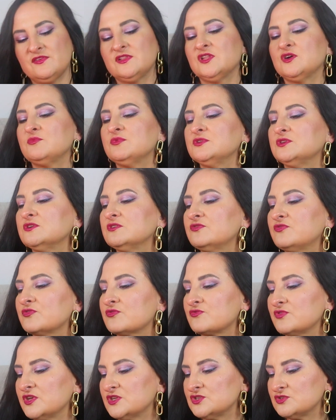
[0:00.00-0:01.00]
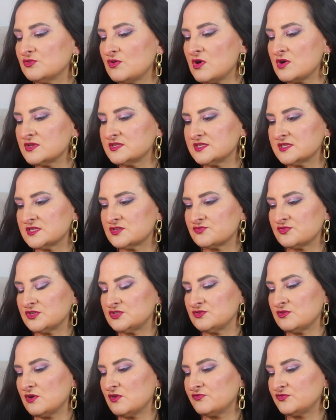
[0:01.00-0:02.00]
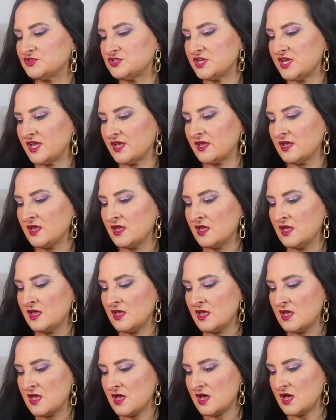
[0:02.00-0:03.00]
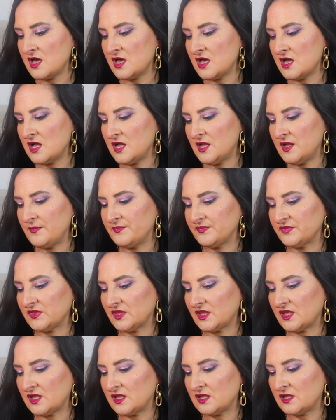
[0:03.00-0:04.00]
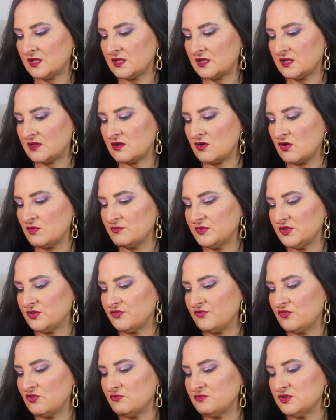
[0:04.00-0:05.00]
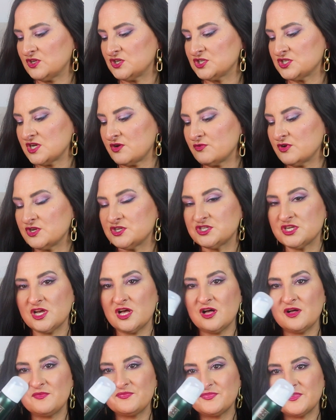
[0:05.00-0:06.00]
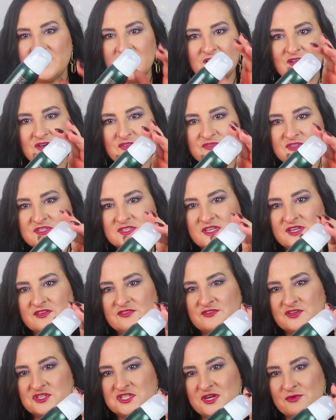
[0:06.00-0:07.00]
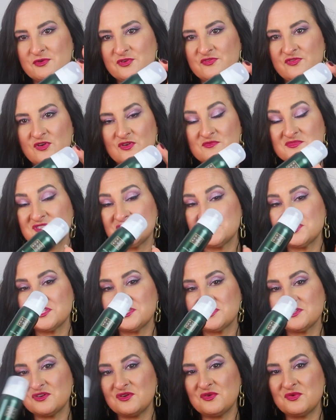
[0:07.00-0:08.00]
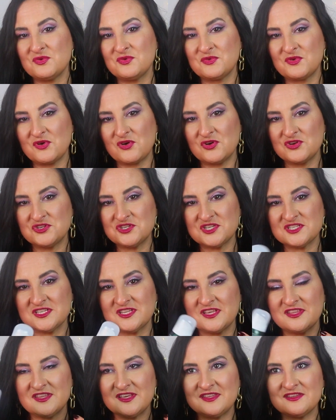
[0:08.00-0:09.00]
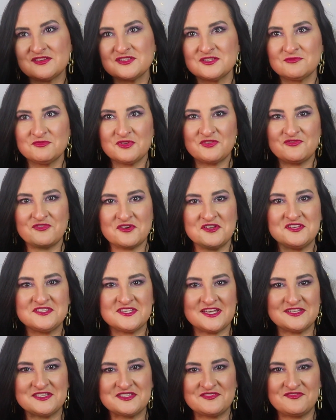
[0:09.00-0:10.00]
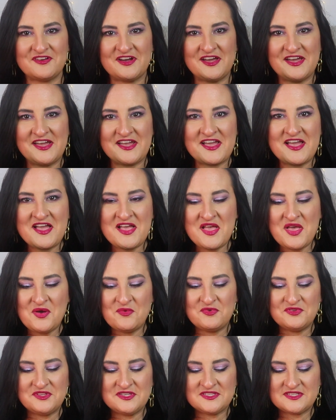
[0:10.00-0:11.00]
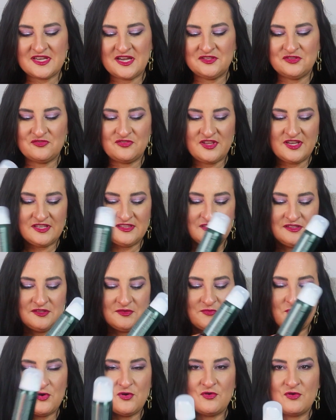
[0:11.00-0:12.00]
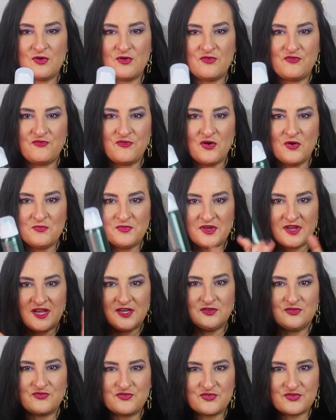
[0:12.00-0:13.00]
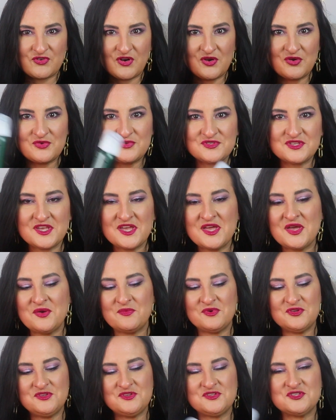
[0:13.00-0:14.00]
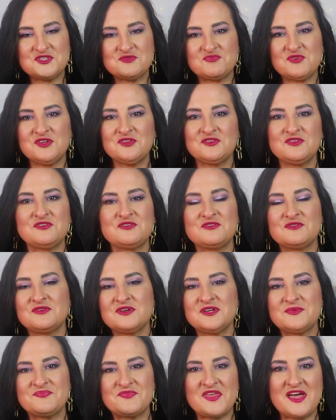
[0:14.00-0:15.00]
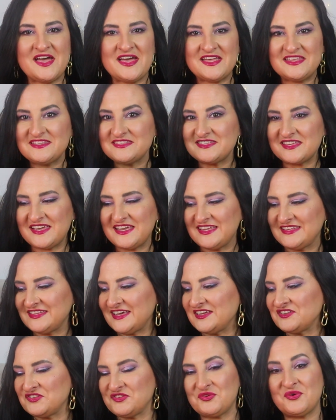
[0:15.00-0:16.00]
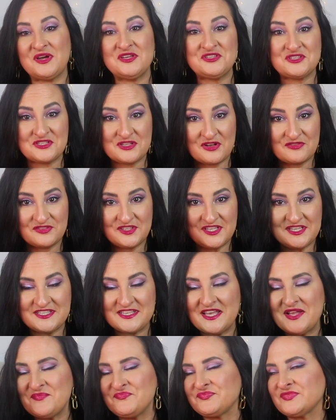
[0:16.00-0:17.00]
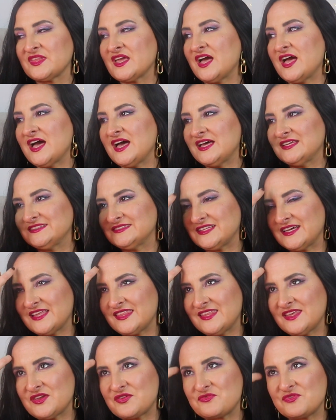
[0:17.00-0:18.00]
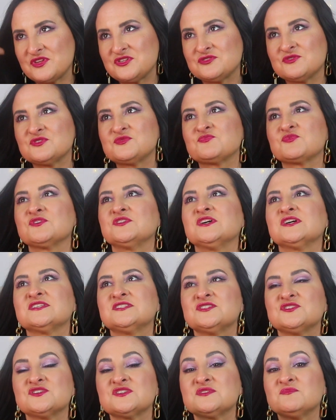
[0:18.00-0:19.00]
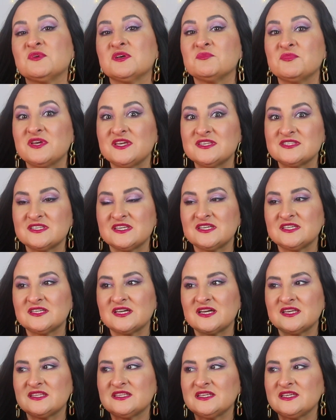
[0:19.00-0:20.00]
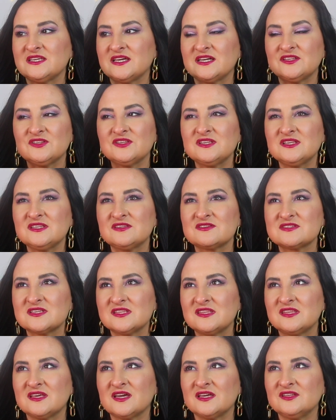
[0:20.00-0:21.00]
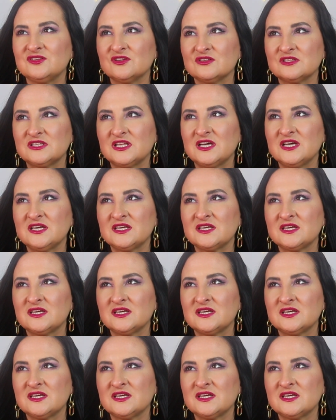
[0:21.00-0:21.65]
a little bit of rituals. This is Ritual of Jing calming foaming shower gel. I love these like shower foams. They're just so gorgeous, and I think there's something very satisfying with this kind of like little ball of foam that kind of grows when you just spray it on your hand, and I don't know, I just love these. And I think Ritual's products, they just smell amazing. I don't think there's anything I don't like.